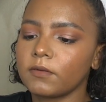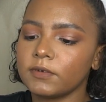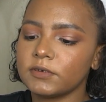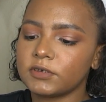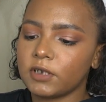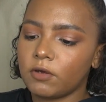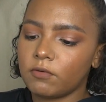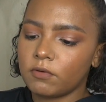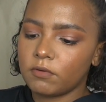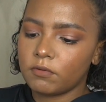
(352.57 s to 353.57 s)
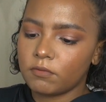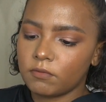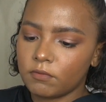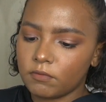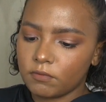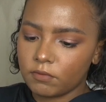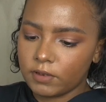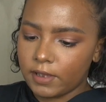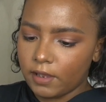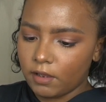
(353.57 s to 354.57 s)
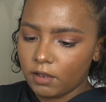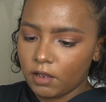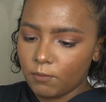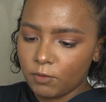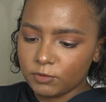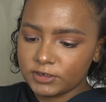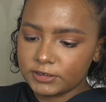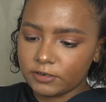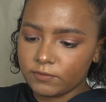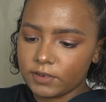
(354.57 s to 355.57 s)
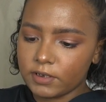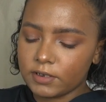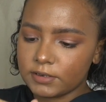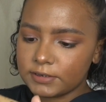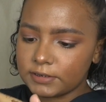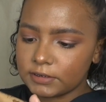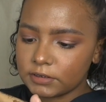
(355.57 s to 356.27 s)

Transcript: So, yeah, I'm almost done with this.